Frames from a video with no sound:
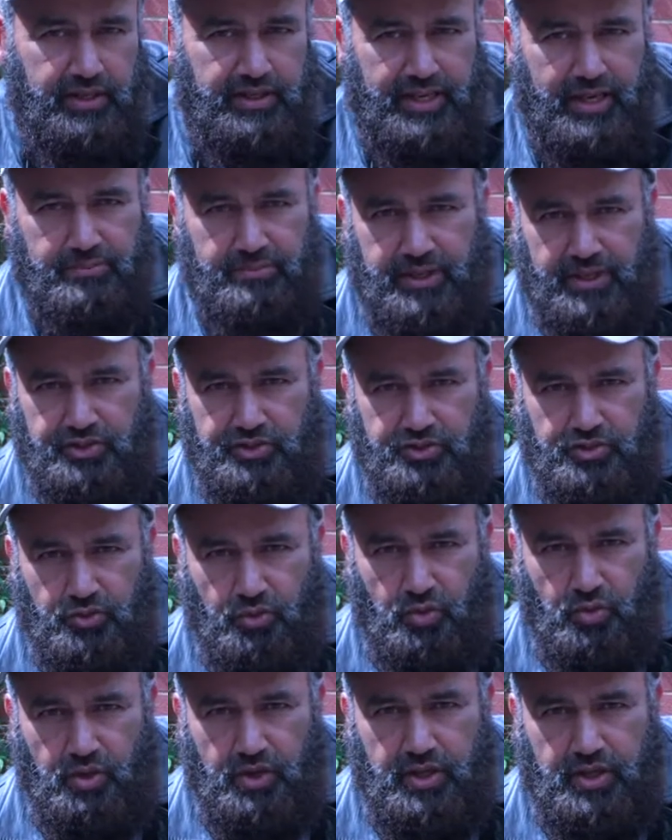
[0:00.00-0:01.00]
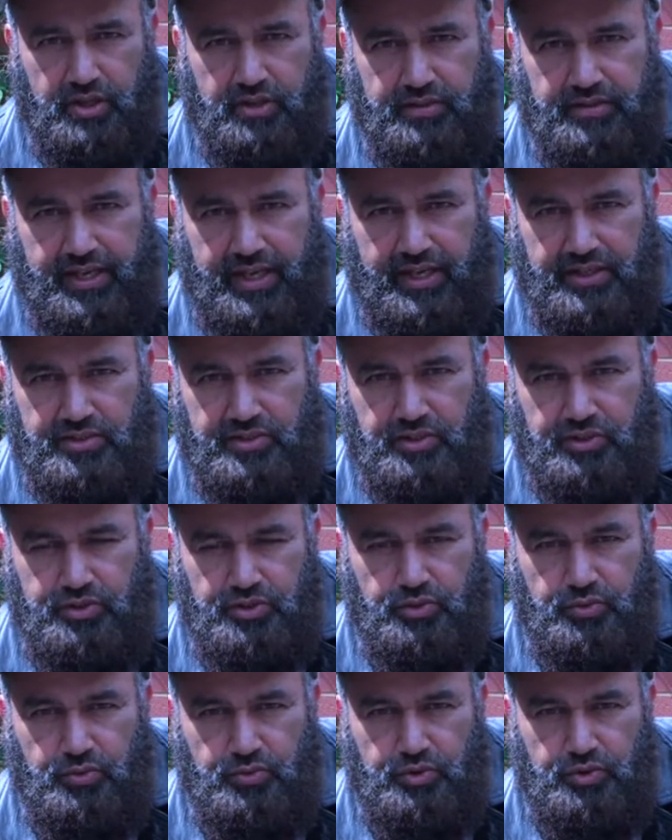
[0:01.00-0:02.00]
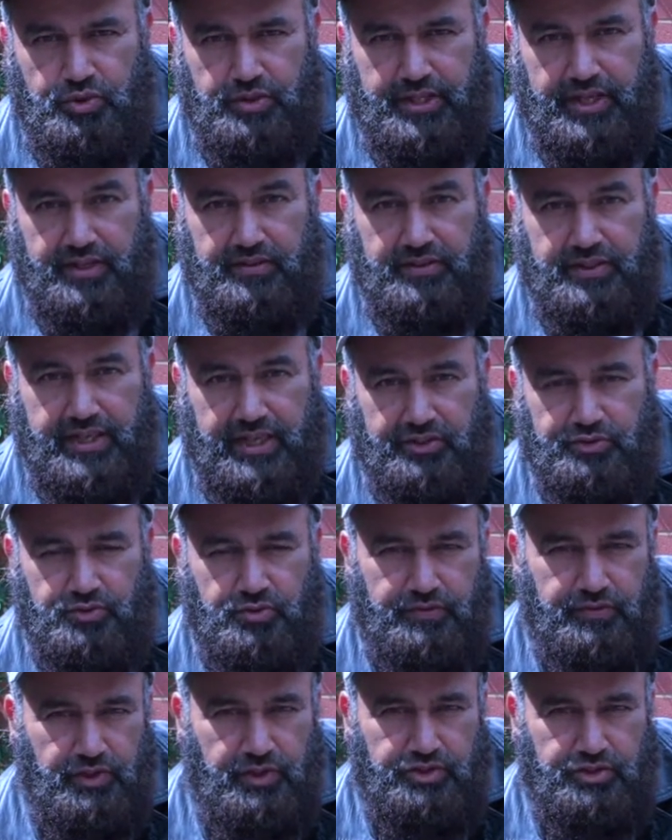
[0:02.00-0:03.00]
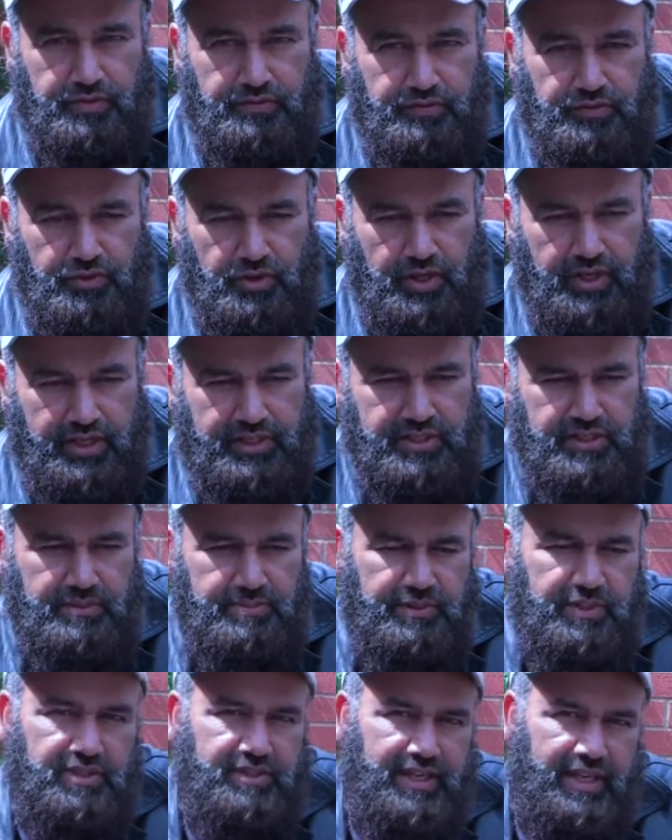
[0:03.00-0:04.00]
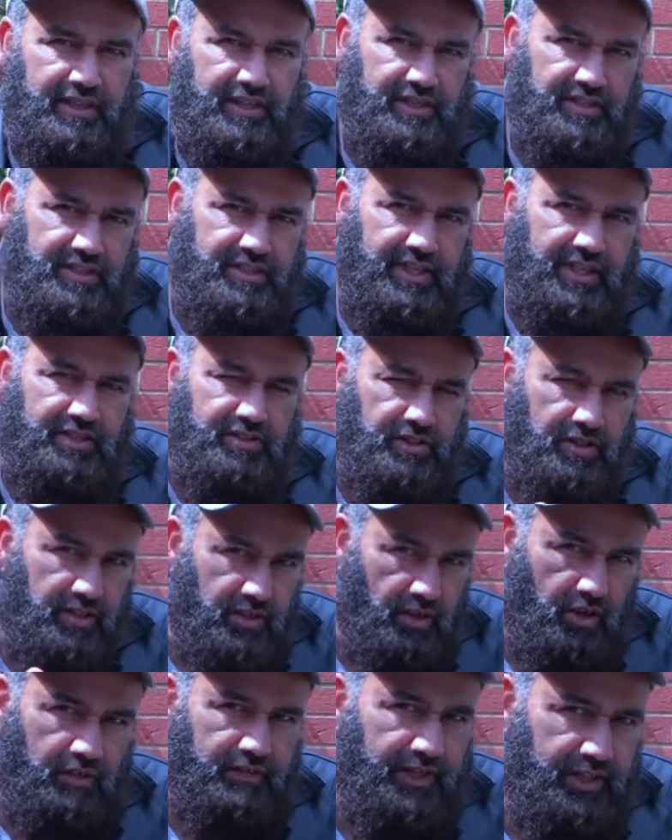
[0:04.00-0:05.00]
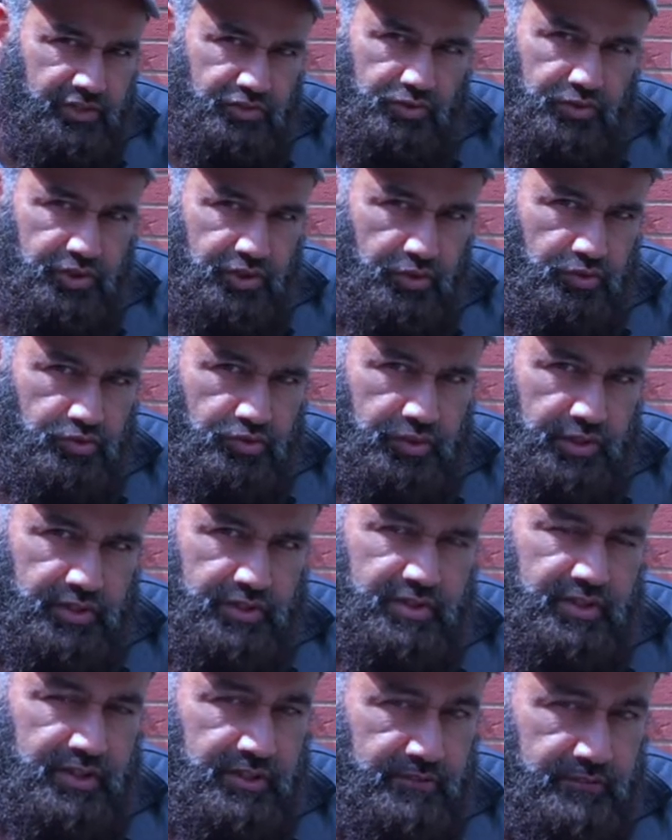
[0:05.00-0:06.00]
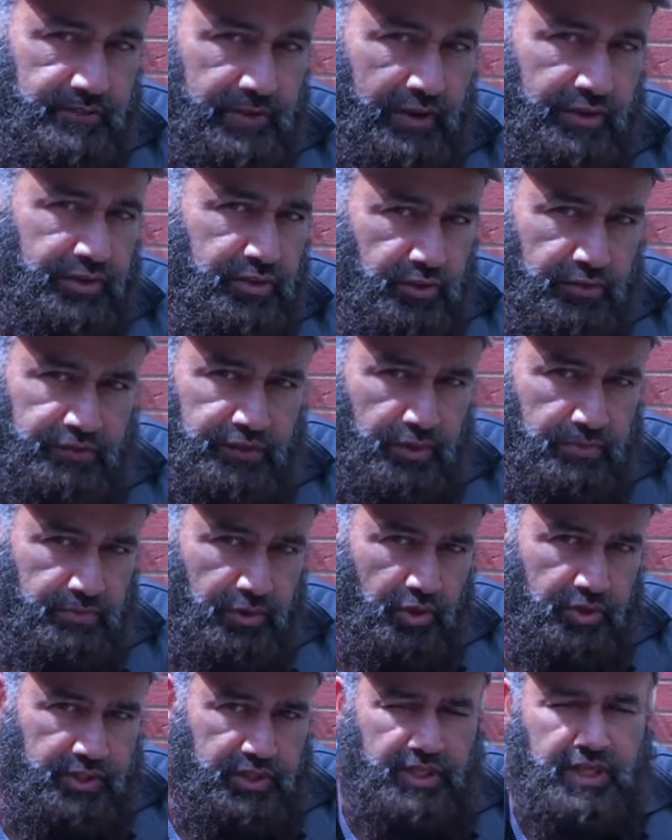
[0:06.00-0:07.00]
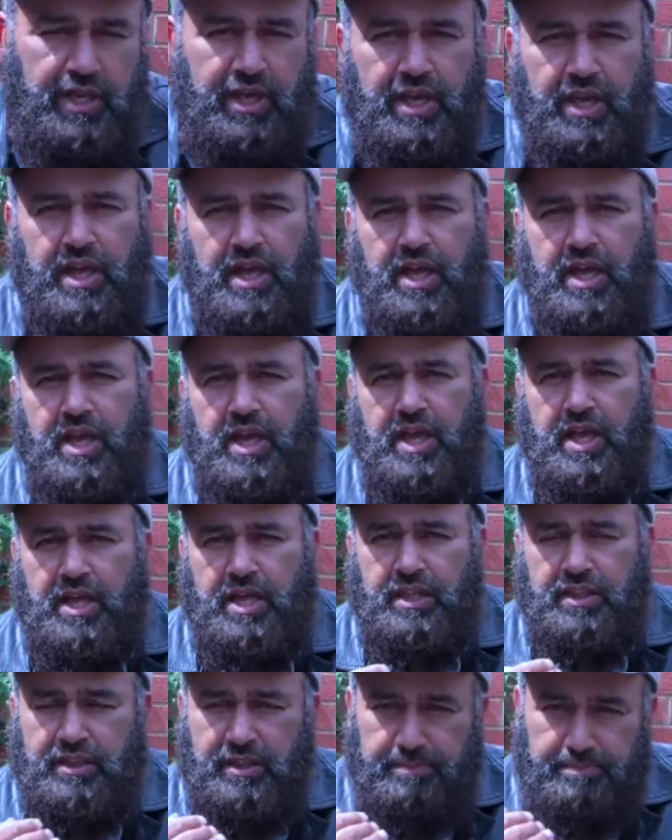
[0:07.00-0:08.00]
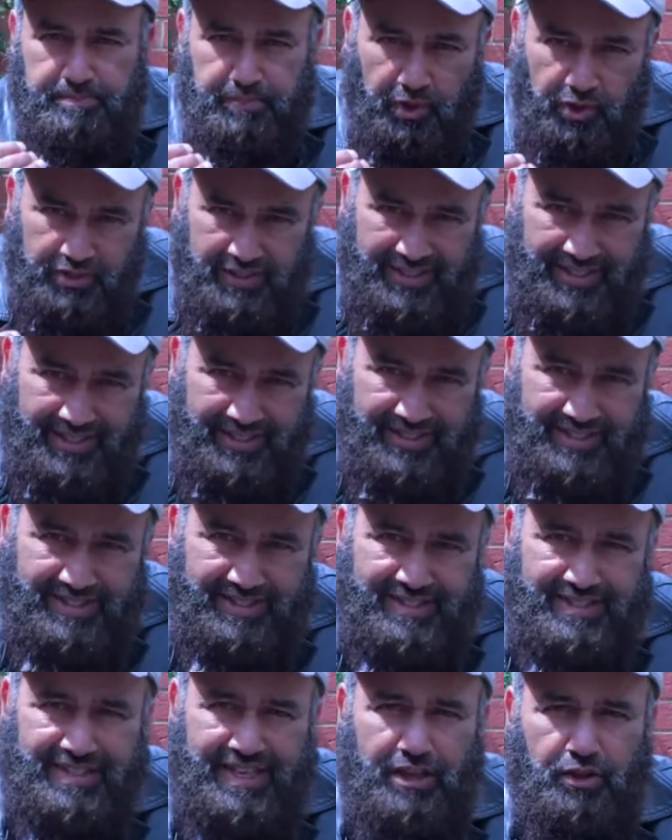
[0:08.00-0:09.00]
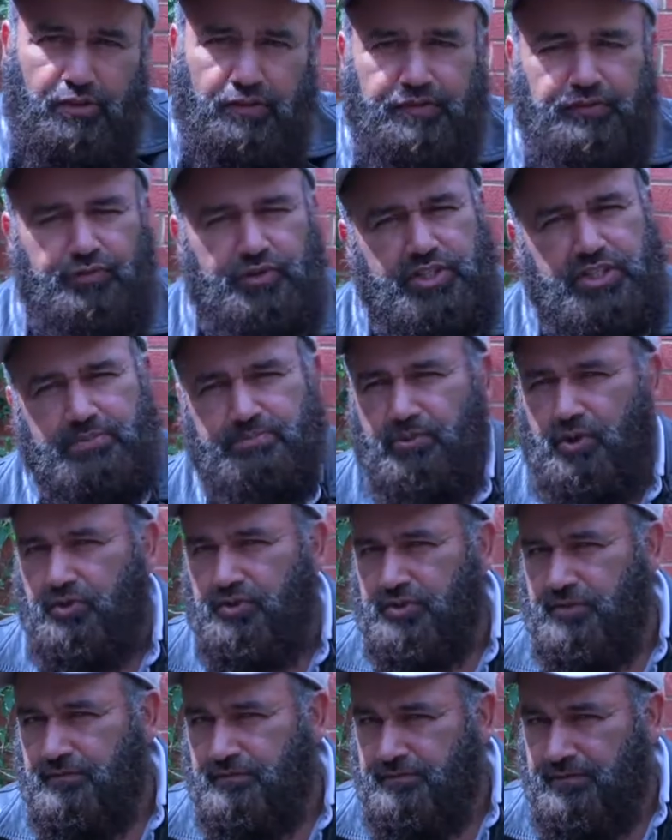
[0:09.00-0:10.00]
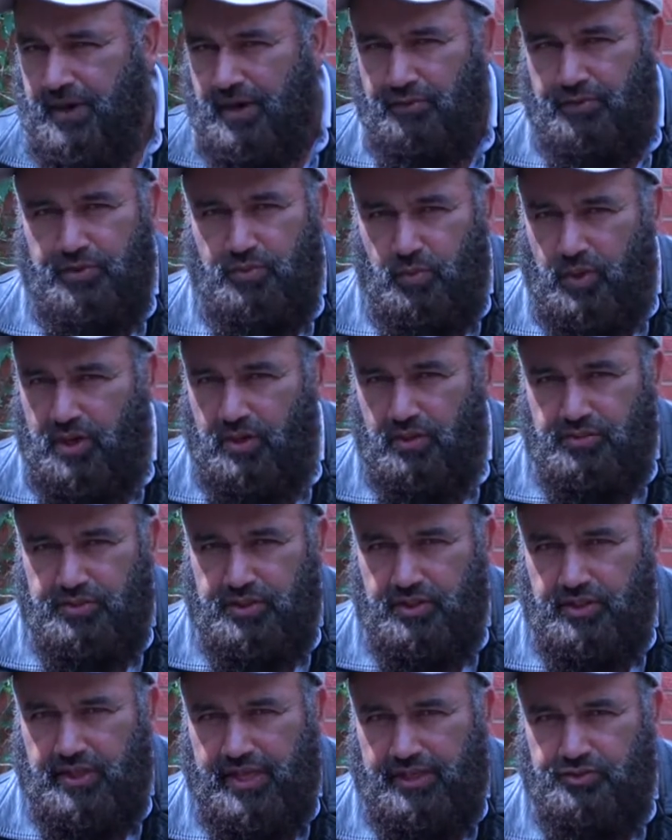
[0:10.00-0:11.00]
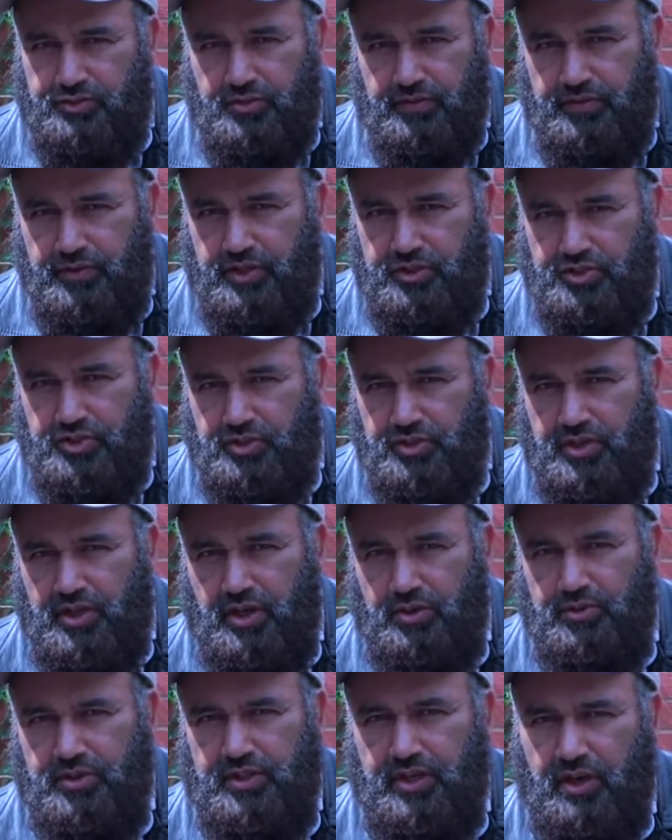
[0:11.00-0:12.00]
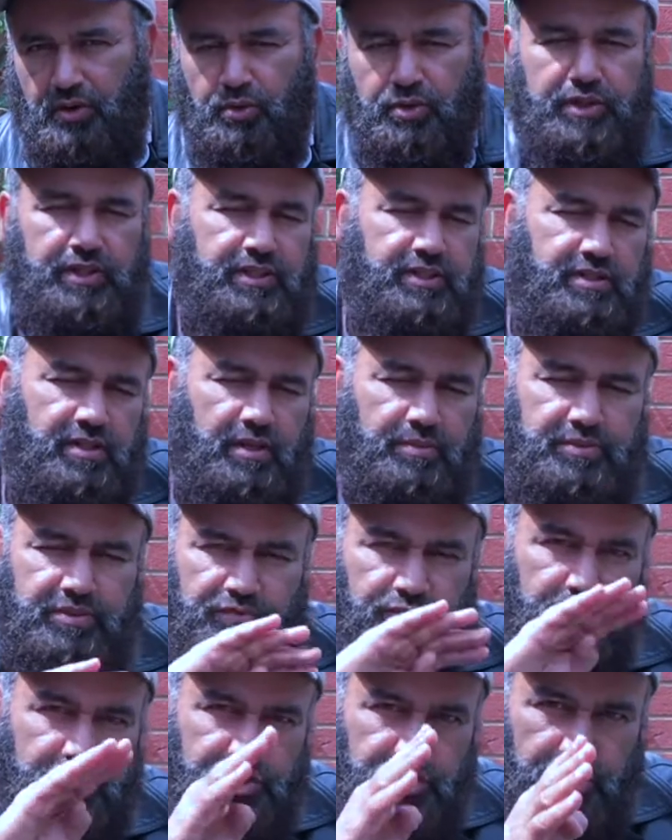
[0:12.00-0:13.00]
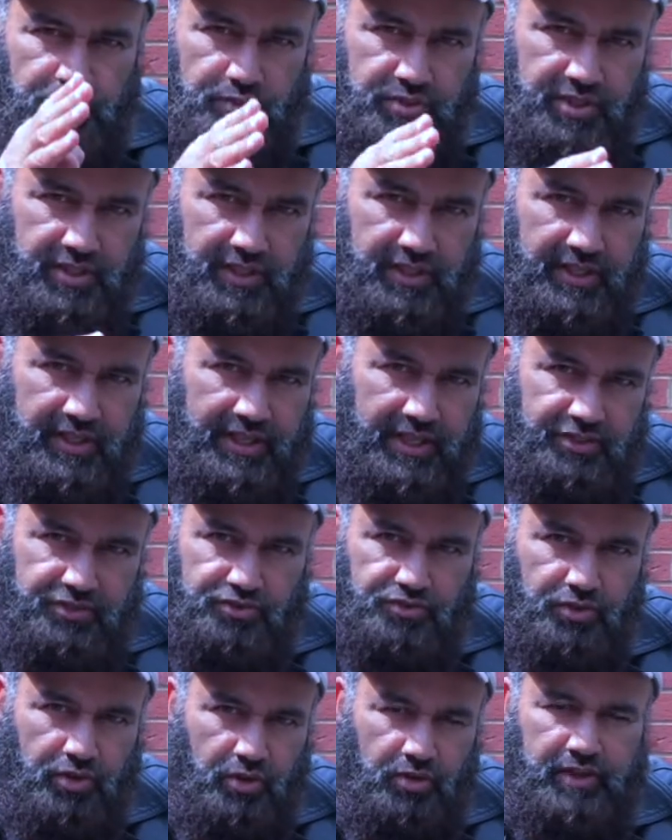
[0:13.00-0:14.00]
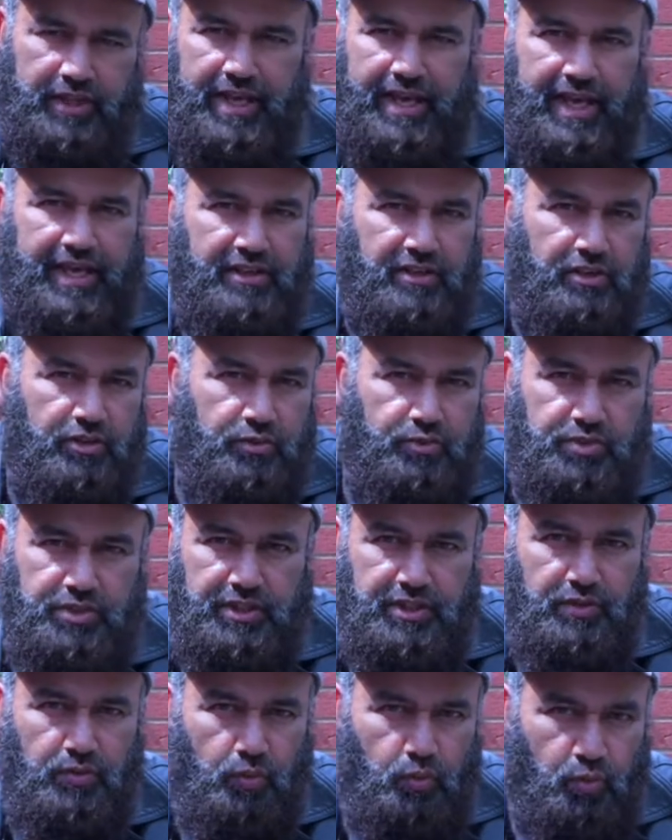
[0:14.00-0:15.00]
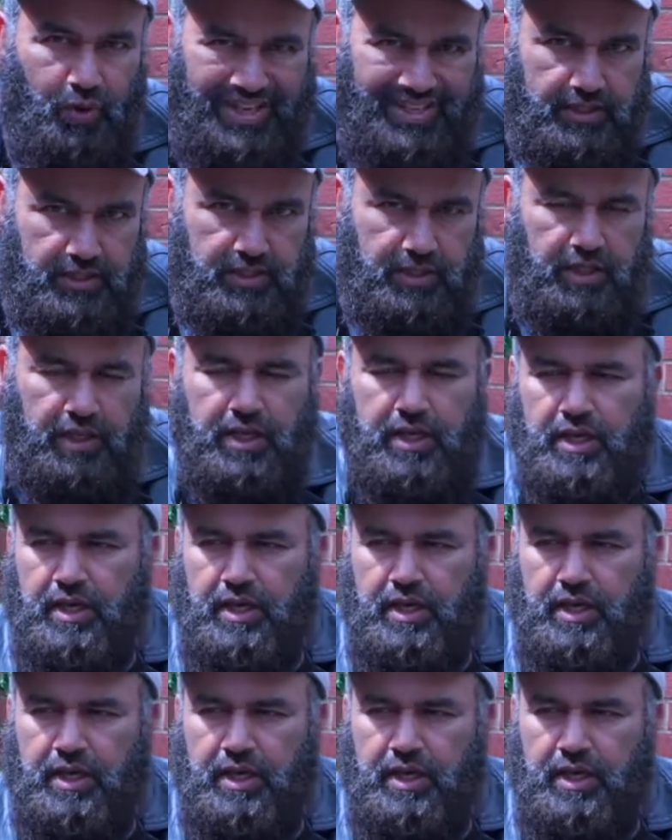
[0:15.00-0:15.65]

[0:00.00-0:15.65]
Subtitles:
Now make sure that you get the extra virgin variety because that contains a lot of extra nutrients and it's very good for your body. The body itself responds very well to extra virgin coconut oil in terms of reducing cholesterol and losing weight.